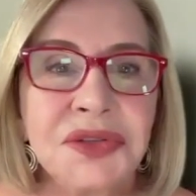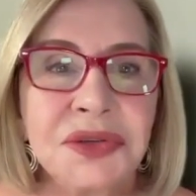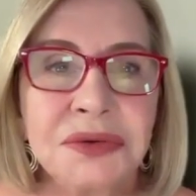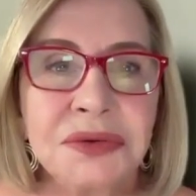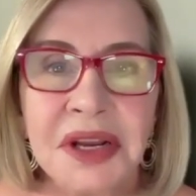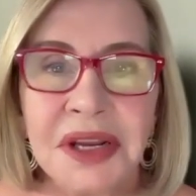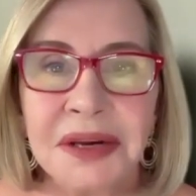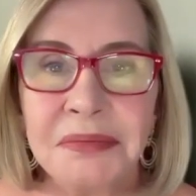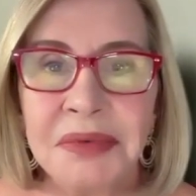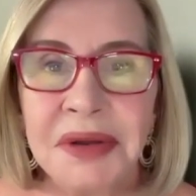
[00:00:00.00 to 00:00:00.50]

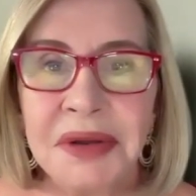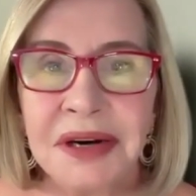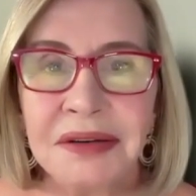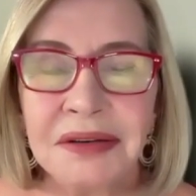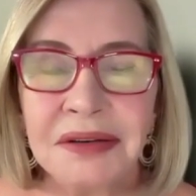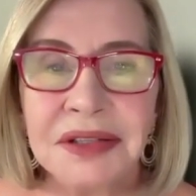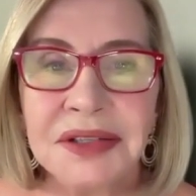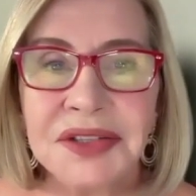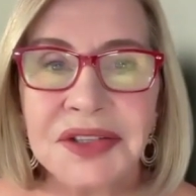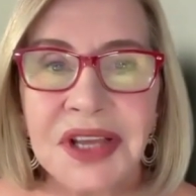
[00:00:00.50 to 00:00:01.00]

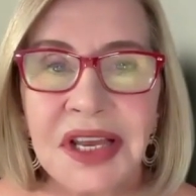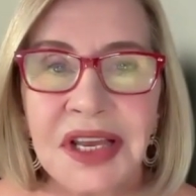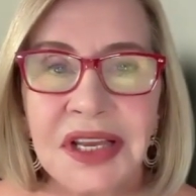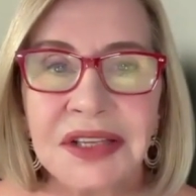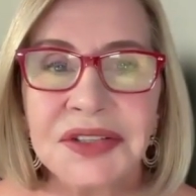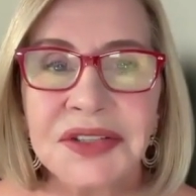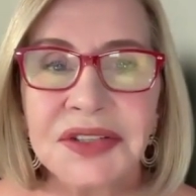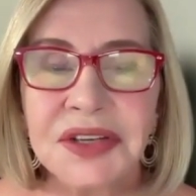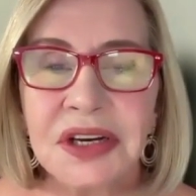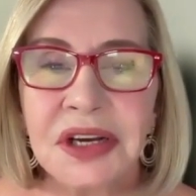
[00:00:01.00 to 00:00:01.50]
grandparents,
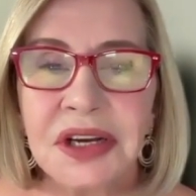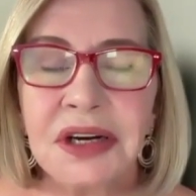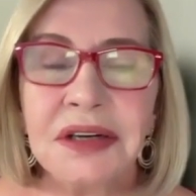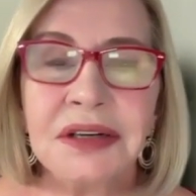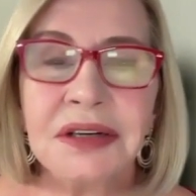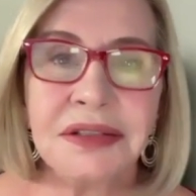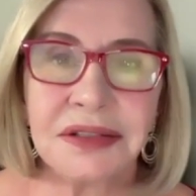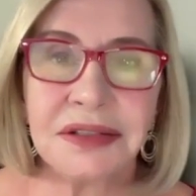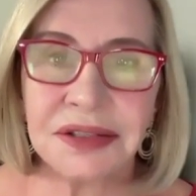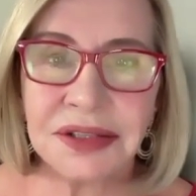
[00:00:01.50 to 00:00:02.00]
aunts, and
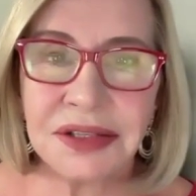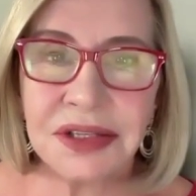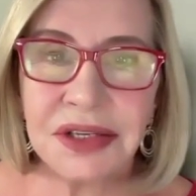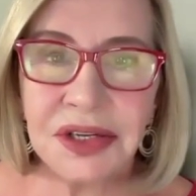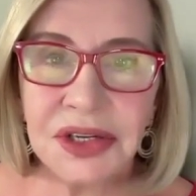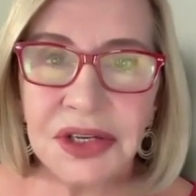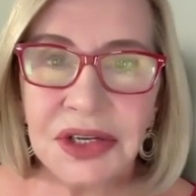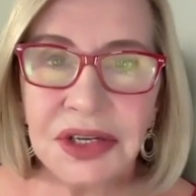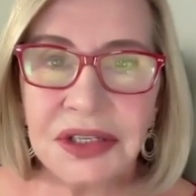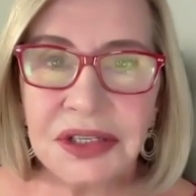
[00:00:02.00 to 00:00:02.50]
uncles
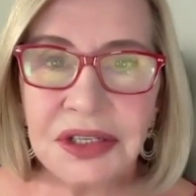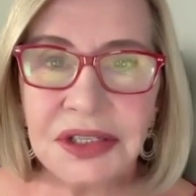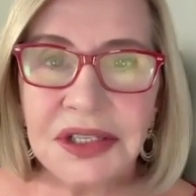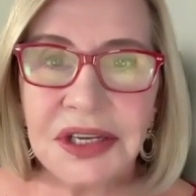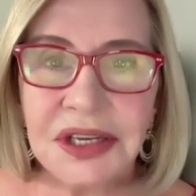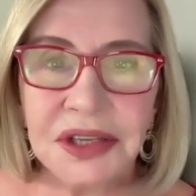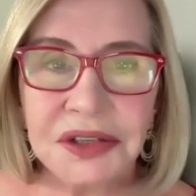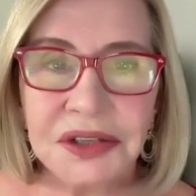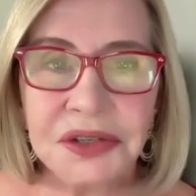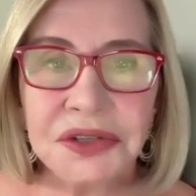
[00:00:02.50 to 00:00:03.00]
to
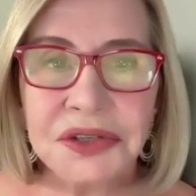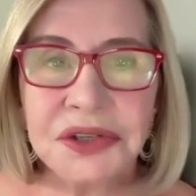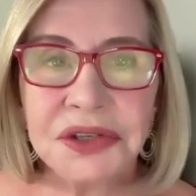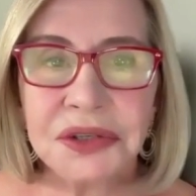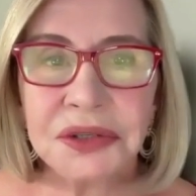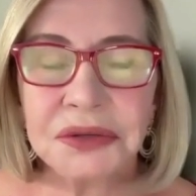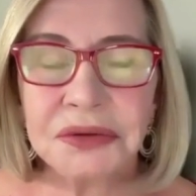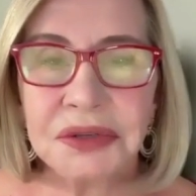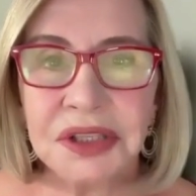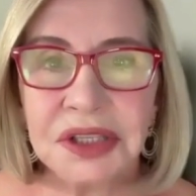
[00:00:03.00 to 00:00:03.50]
tell your
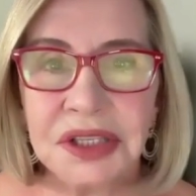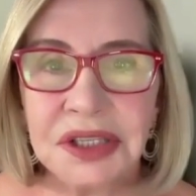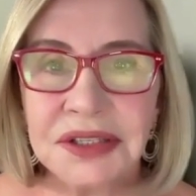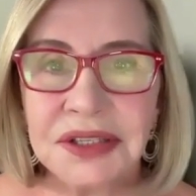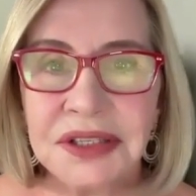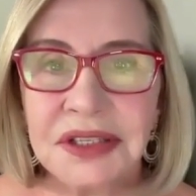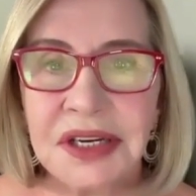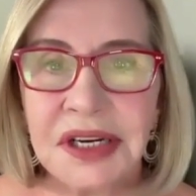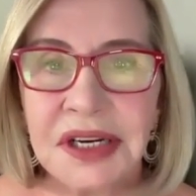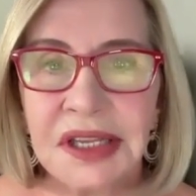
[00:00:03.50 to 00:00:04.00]
children. This
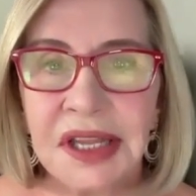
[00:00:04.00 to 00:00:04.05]
is